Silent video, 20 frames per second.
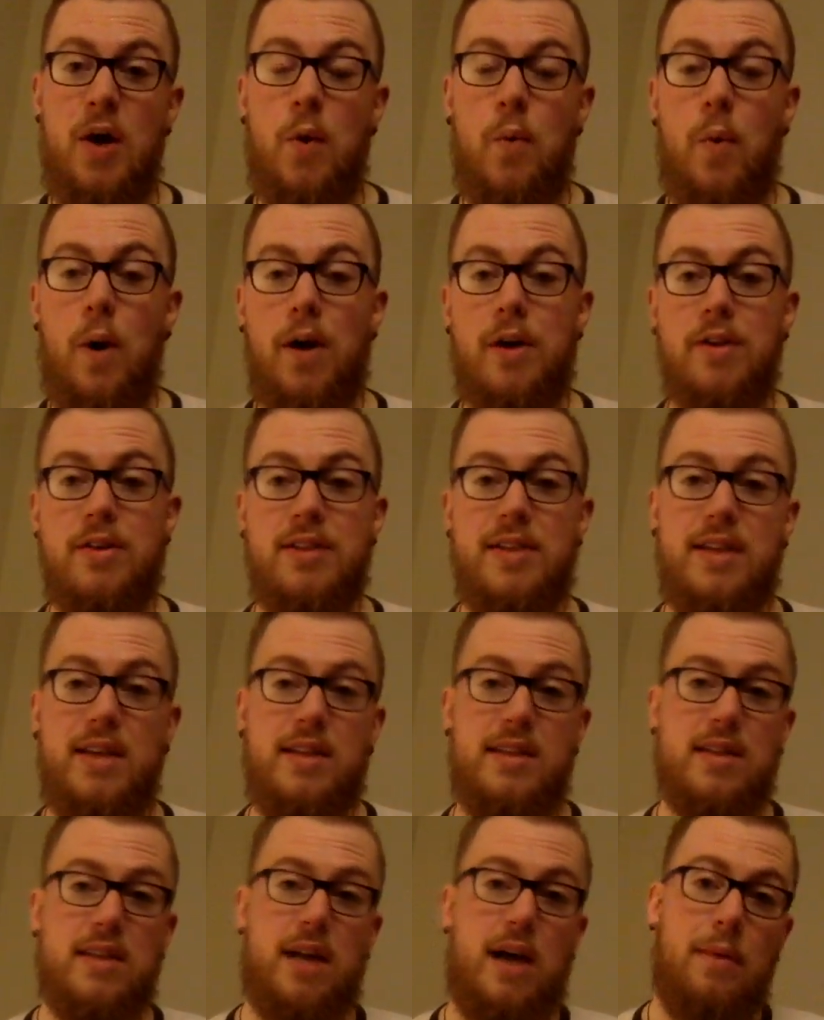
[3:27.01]
water
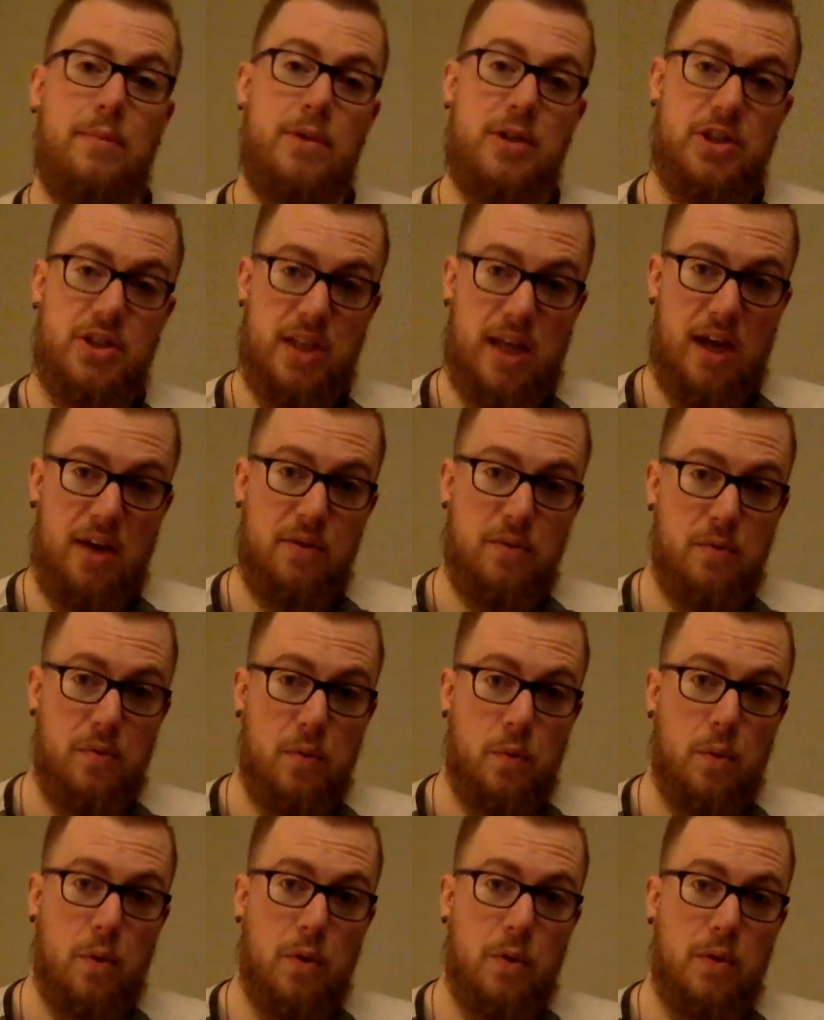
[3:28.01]
signs accomplish that through the
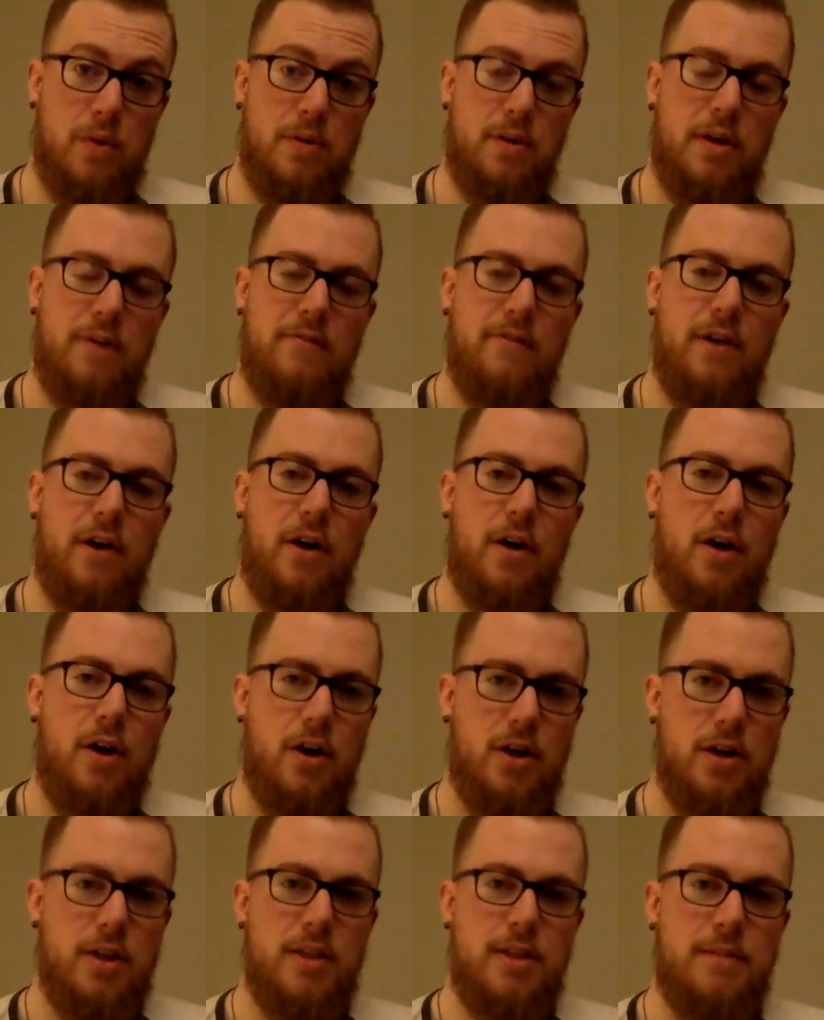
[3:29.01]
world of the
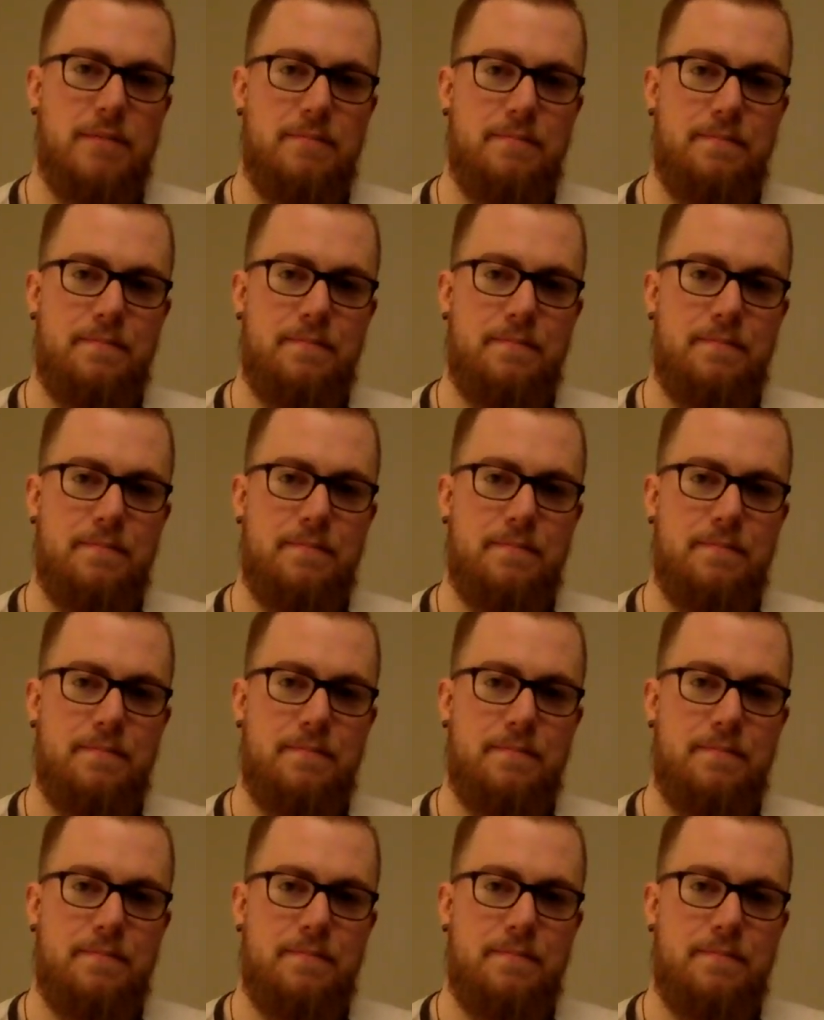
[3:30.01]
heart.